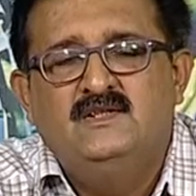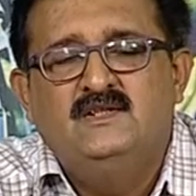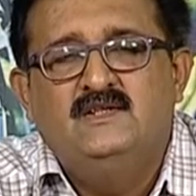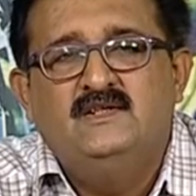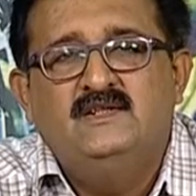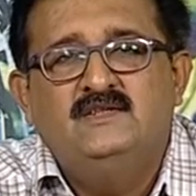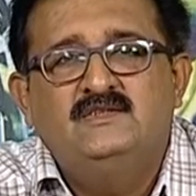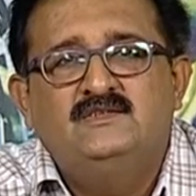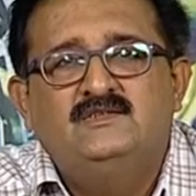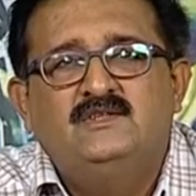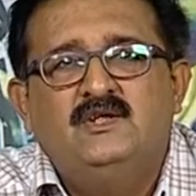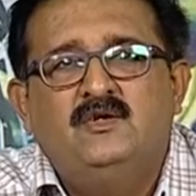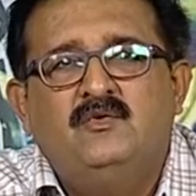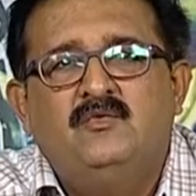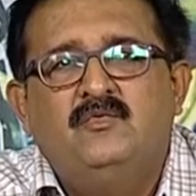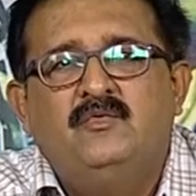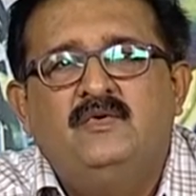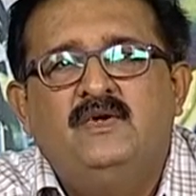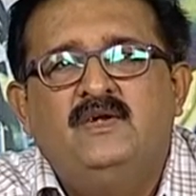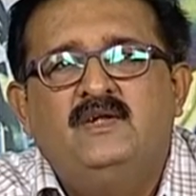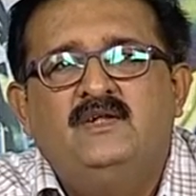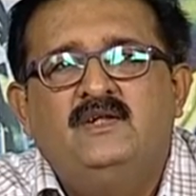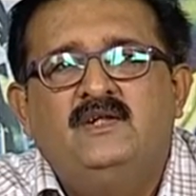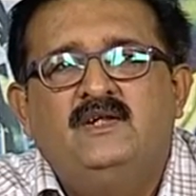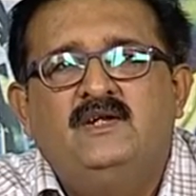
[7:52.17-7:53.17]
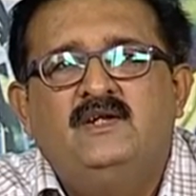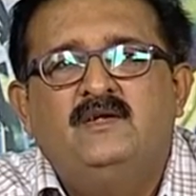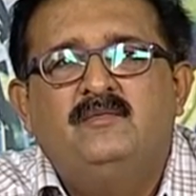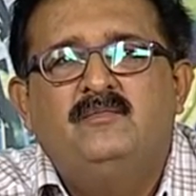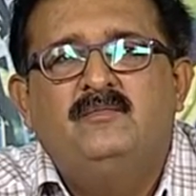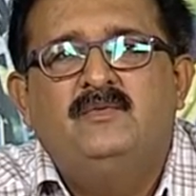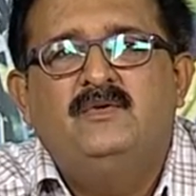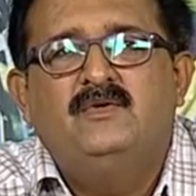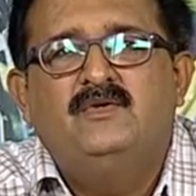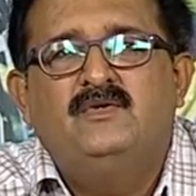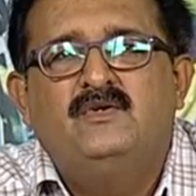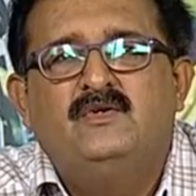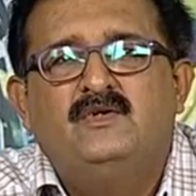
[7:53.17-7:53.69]
is the way they
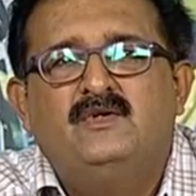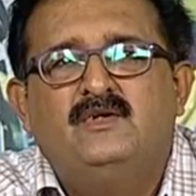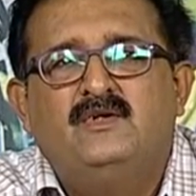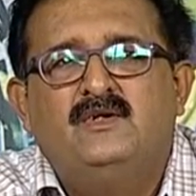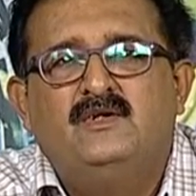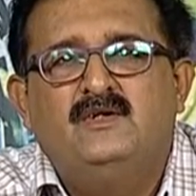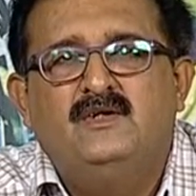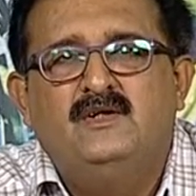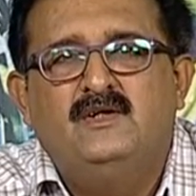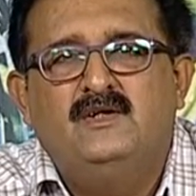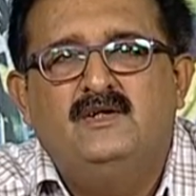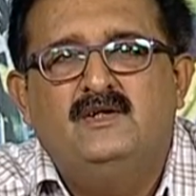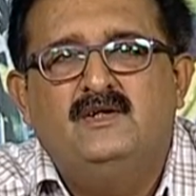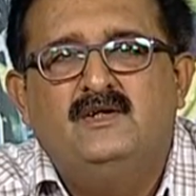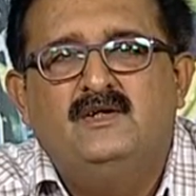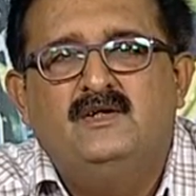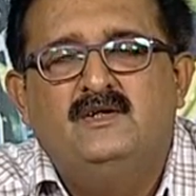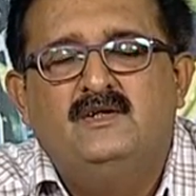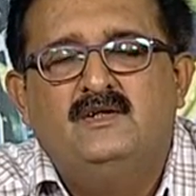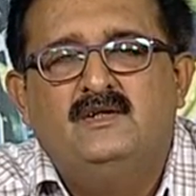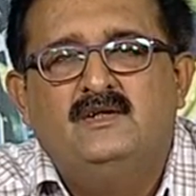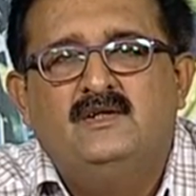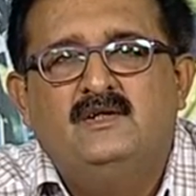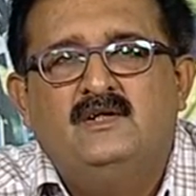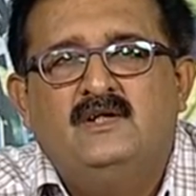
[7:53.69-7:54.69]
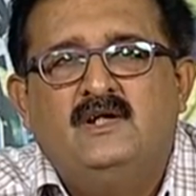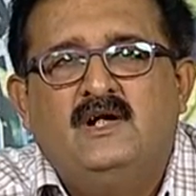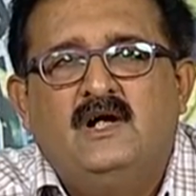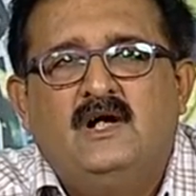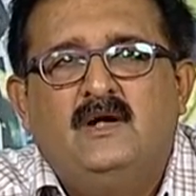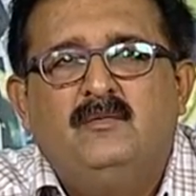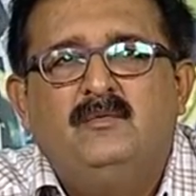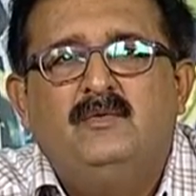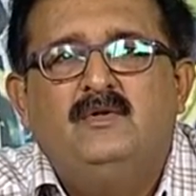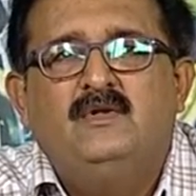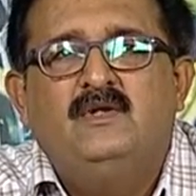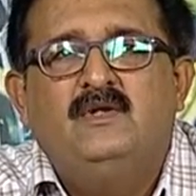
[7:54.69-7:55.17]
represent the data. I mean,